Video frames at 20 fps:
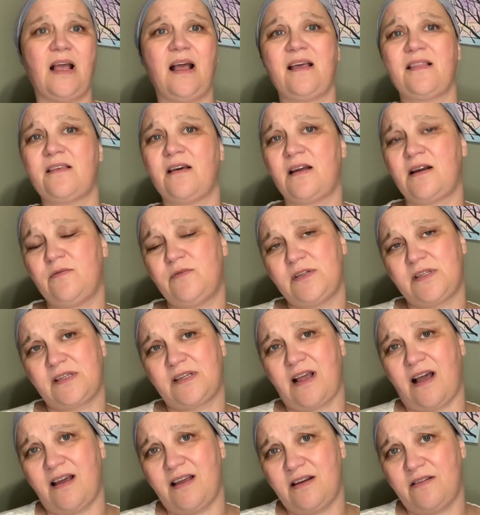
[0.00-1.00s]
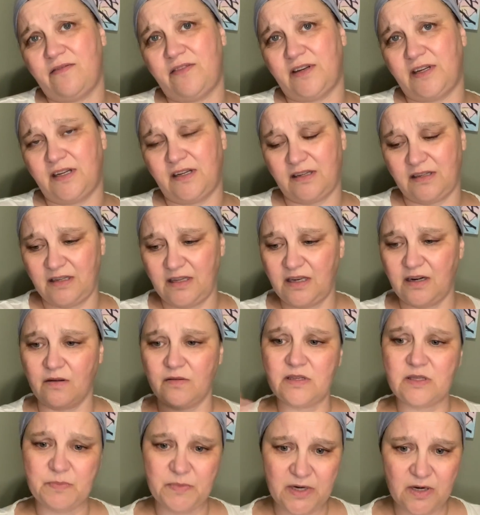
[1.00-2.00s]
thought it was kind of a,
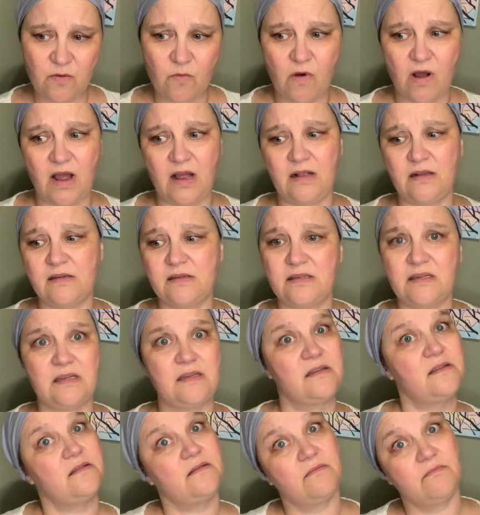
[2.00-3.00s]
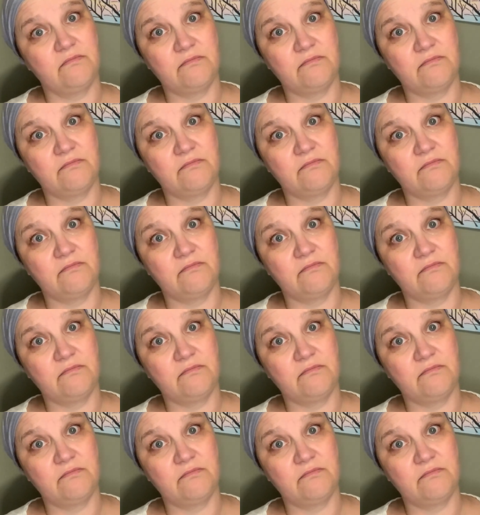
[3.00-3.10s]
it's been a while since